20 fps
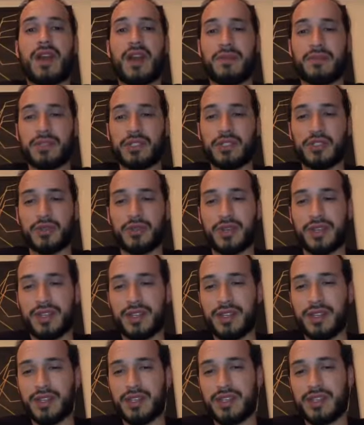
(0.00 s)
I'm
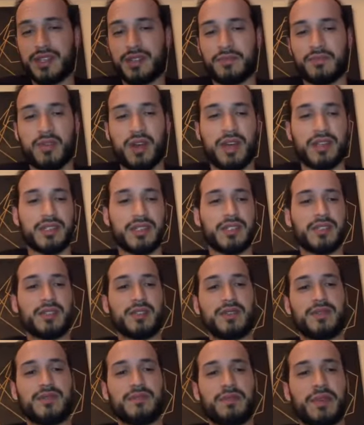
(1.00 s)
enjoying the process
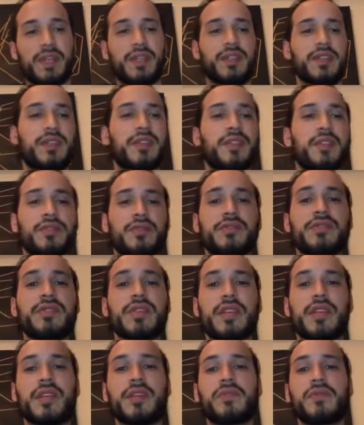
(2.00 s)
of being in a new
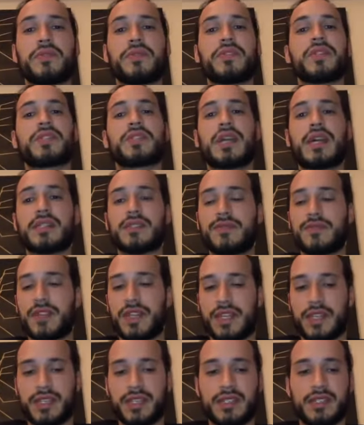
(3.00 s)
city. We just got to
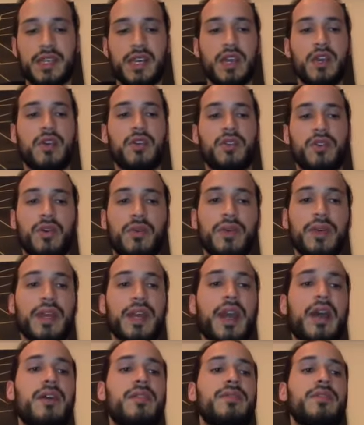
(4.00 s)
Vegas, going
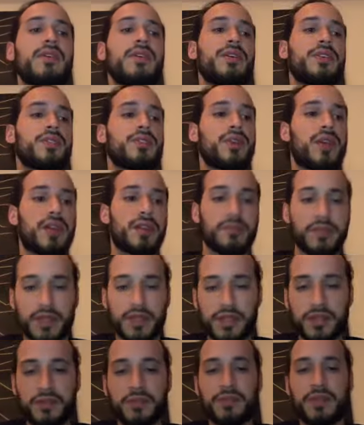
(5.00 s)
out, trying to
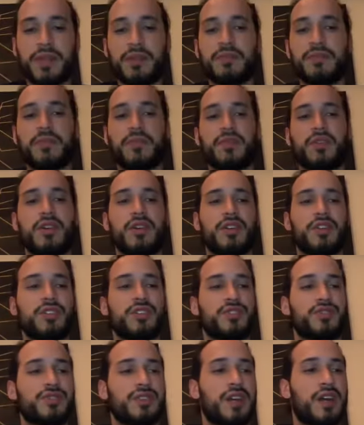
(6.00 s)
meet new people.
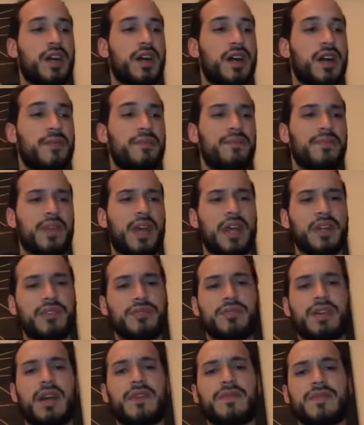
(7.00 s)
I
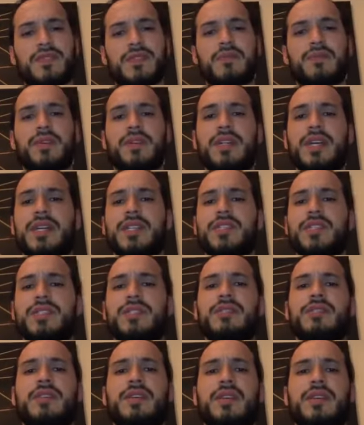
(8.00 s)
do have some
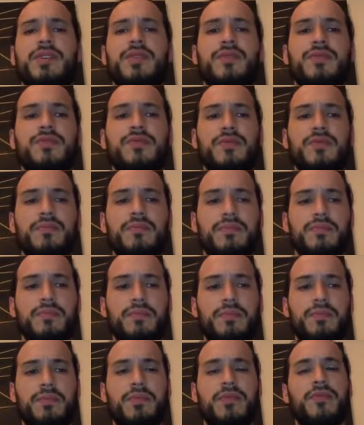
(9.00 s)
connections here from
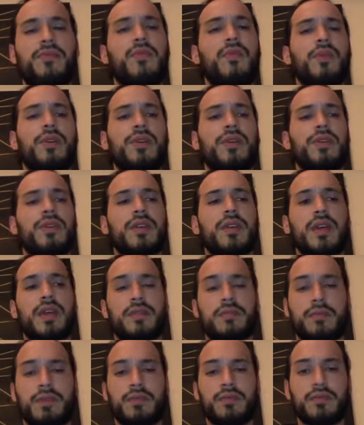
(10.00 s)
before
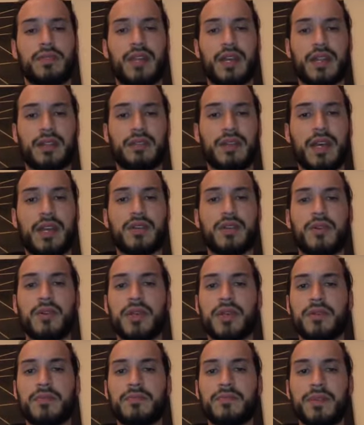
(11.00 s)
and people that I know
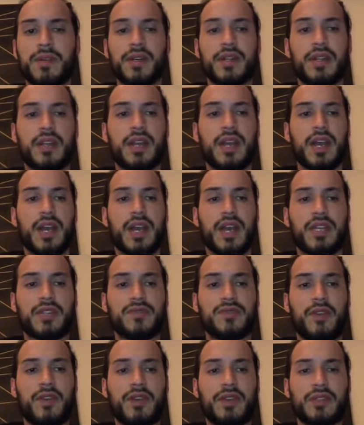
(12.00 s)
here, but as
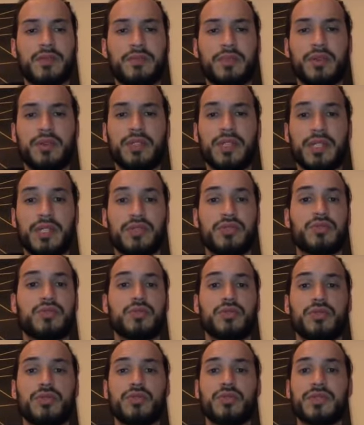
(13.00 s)
far as building a
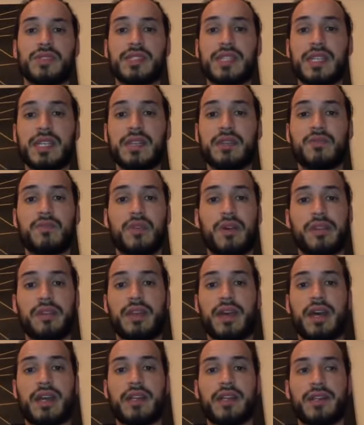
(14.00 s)
social scene, one
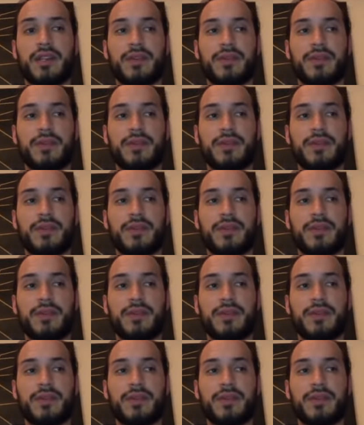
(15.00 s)
that,